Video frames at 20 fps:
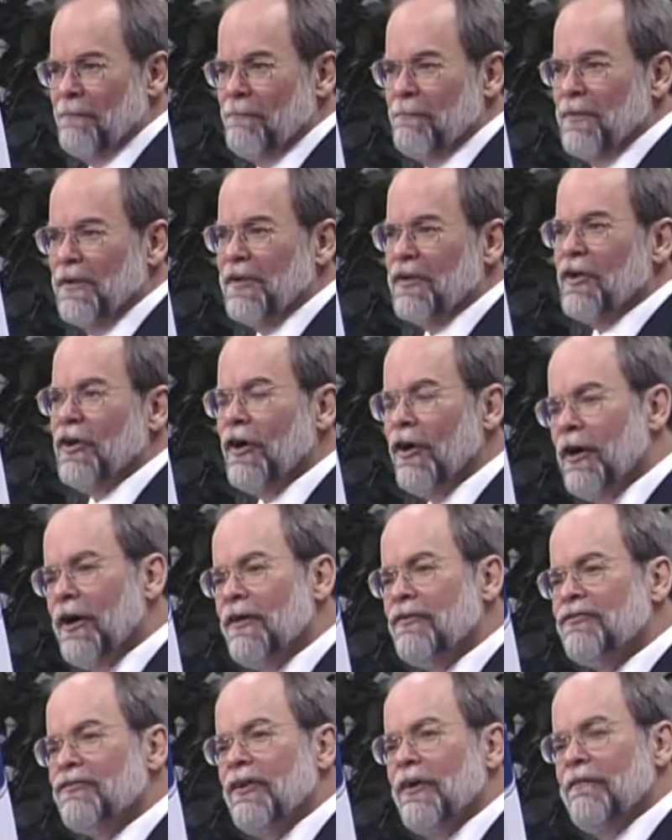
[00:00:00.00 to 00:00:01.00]

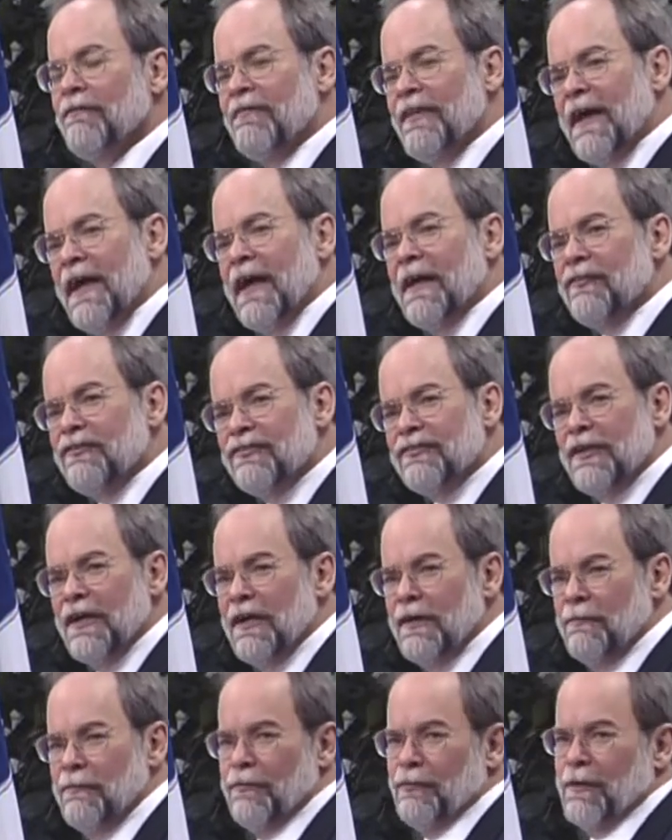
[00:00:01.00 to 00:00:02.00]
because of that
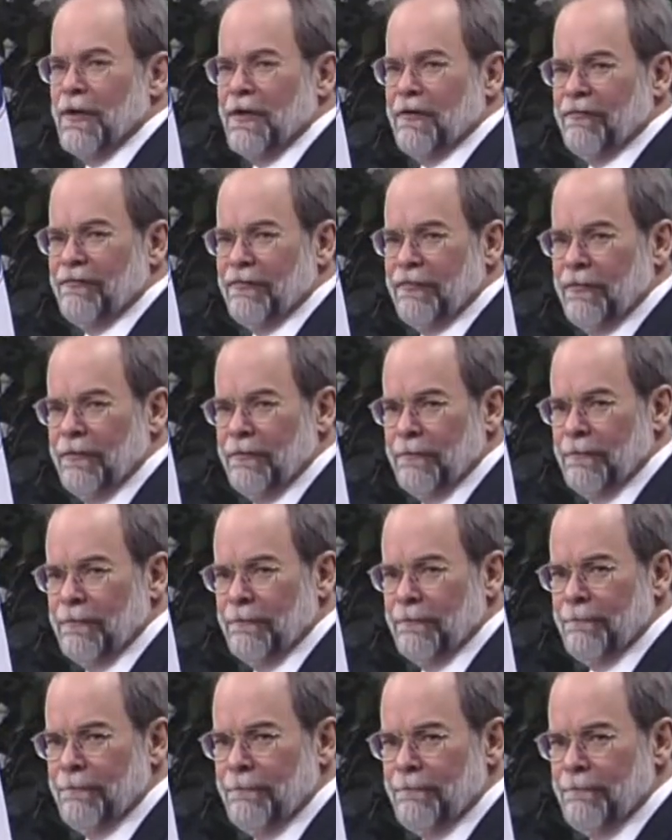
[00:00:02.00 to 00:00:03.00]
same drift.
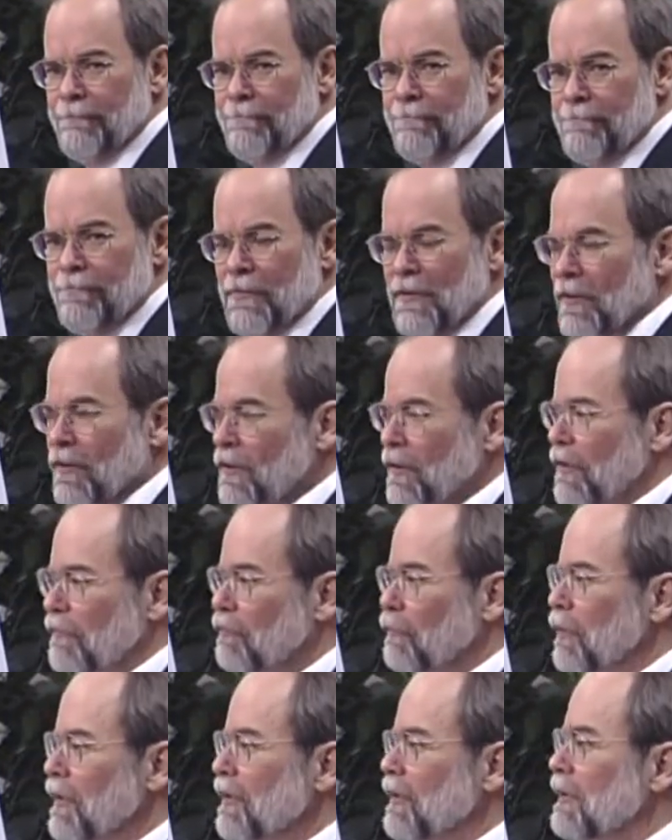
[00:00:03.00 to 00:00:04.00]

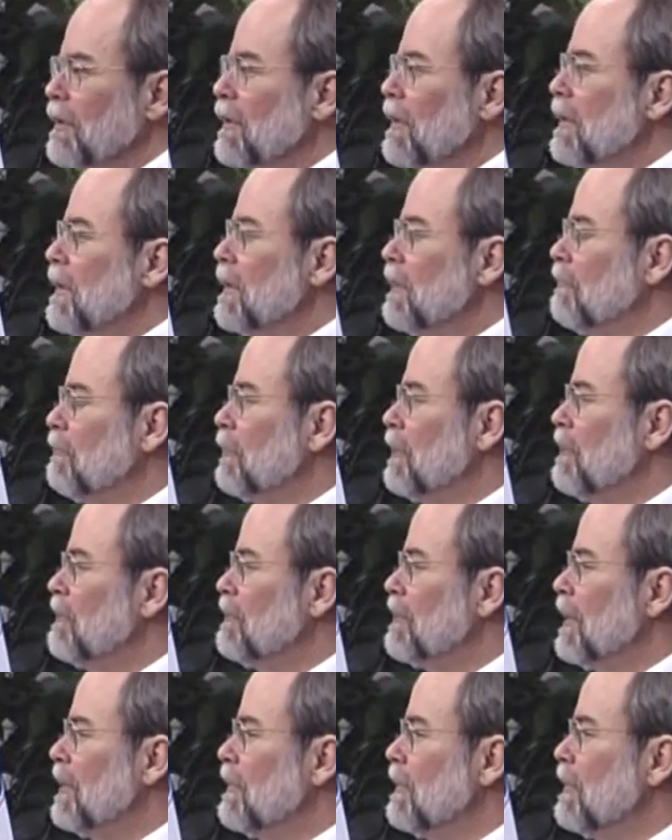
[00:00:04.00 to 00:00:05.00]
If we, if we
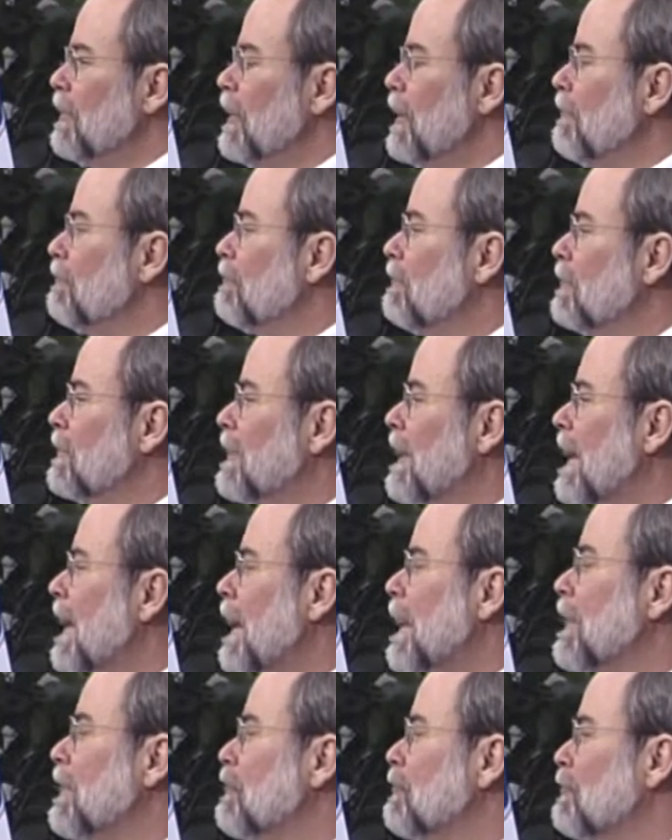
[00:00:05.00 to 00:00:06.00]
send enough
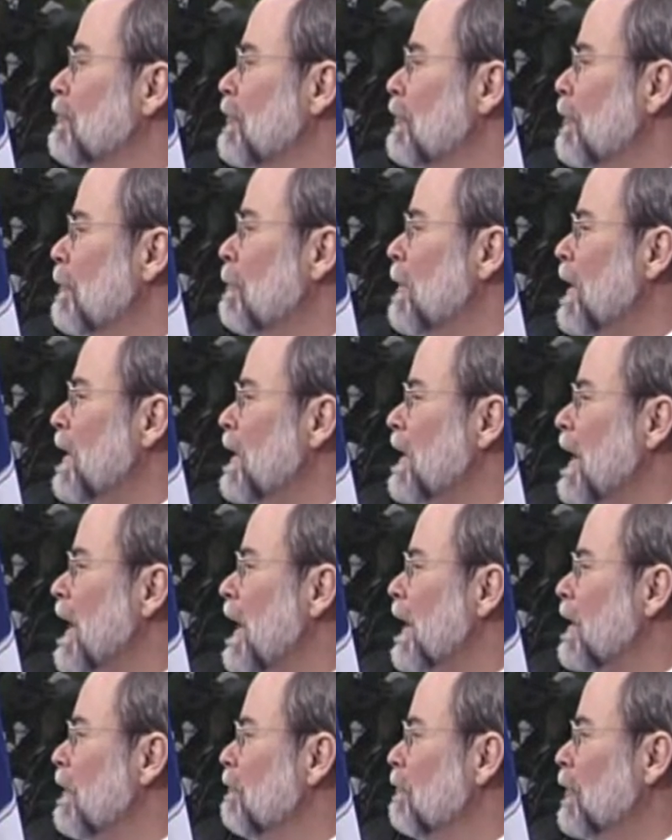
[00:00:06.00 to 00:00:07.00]
cakes to the
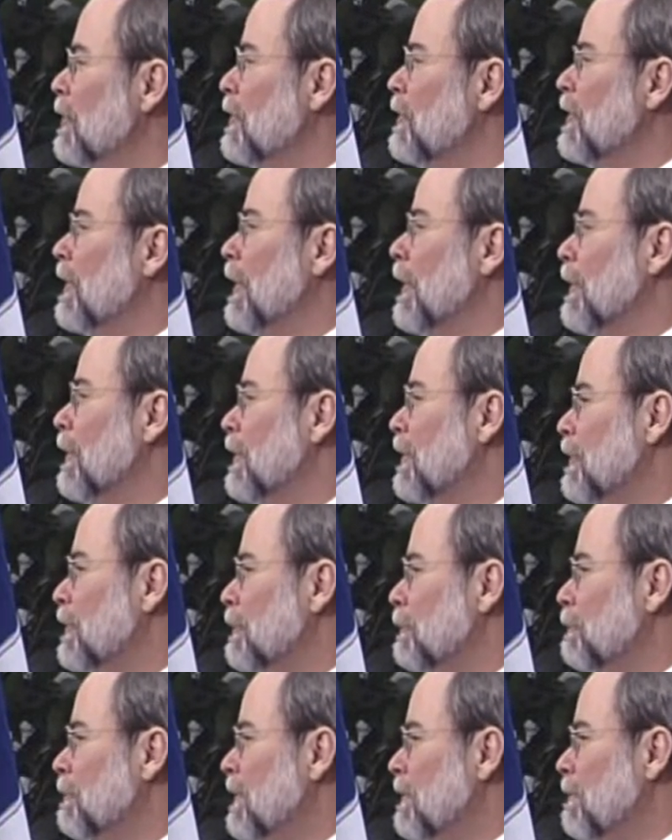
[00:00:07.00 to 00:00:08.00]
maniac of Gadara,
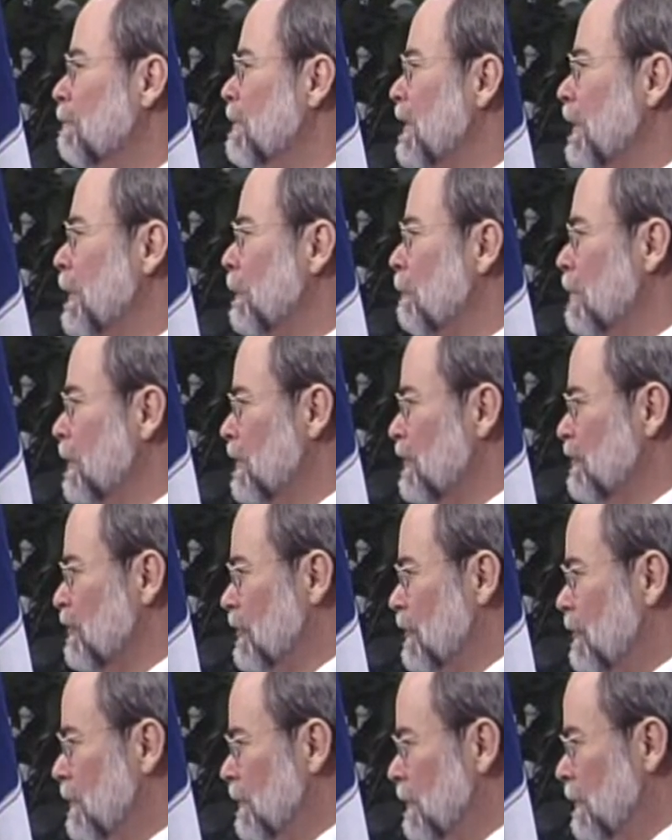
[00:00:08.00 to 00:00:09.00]
he'll be a better
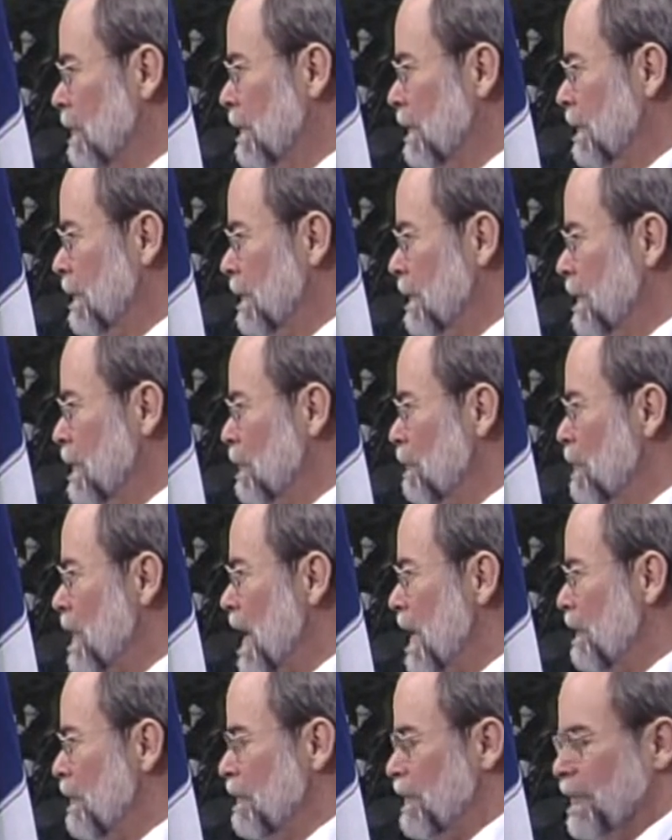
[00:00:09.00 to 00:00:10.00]
person
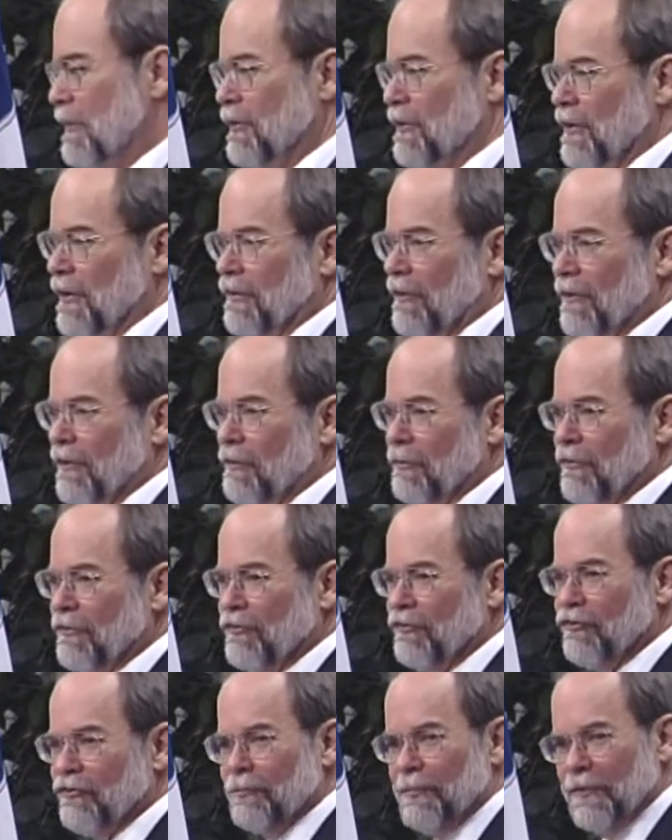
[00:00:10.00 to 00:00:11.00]
rather than dealing
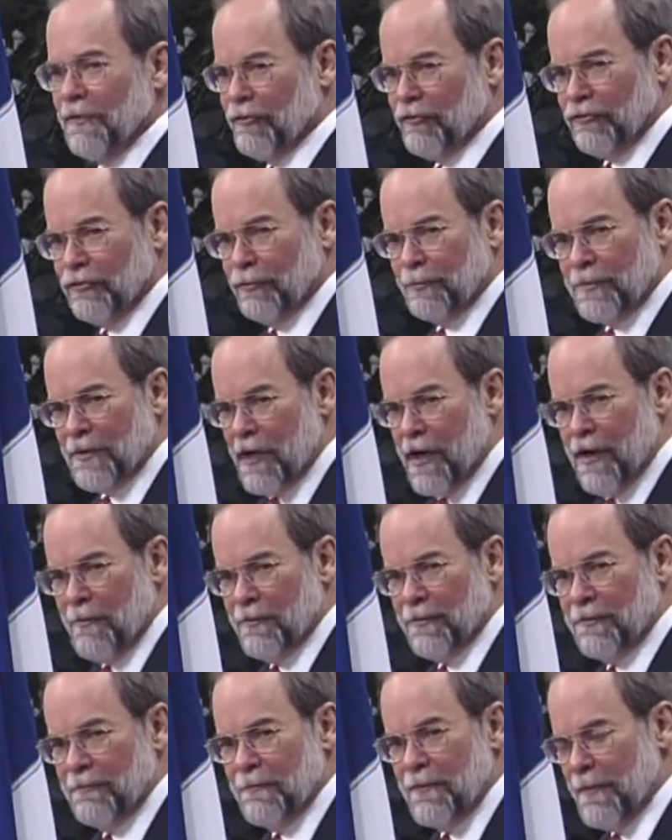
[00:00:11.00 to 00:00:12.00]
with the spiritual
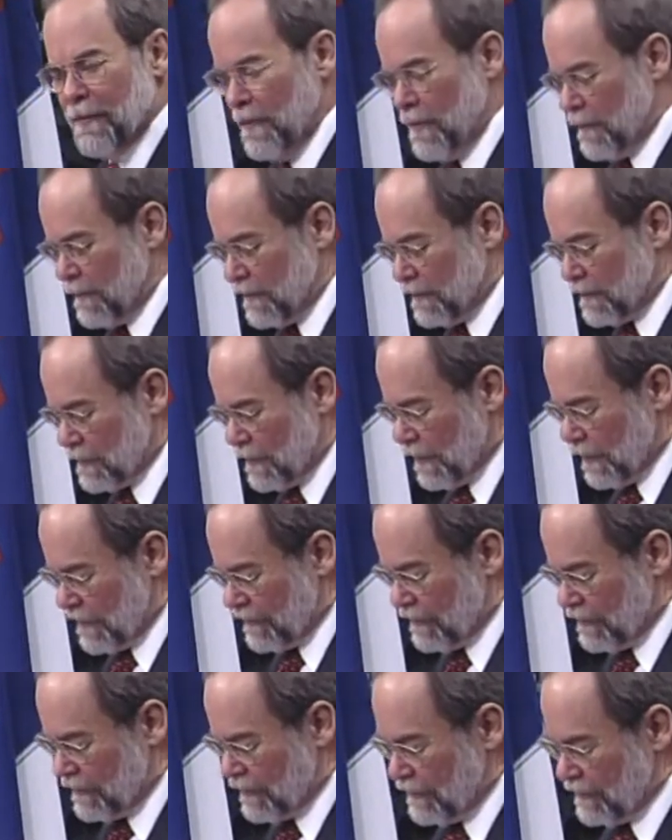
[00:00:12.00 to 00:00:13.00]
problem that
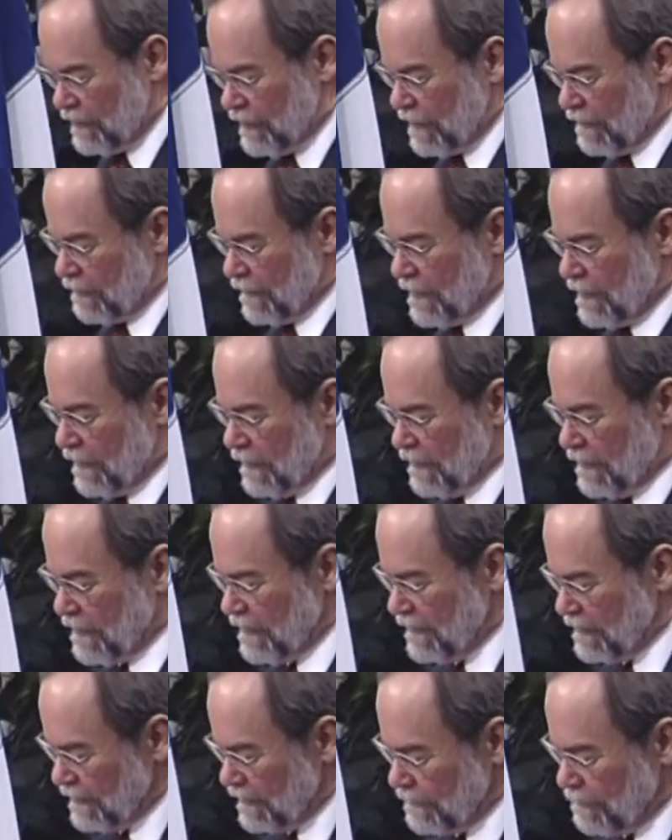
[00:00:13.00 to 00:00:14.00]
causes his
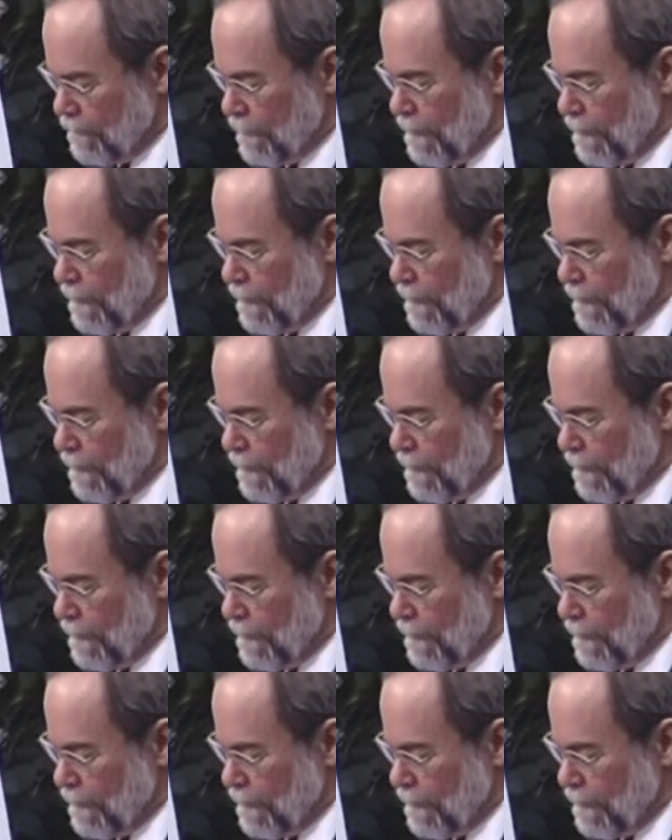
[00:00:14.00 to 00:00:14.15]
difficulties.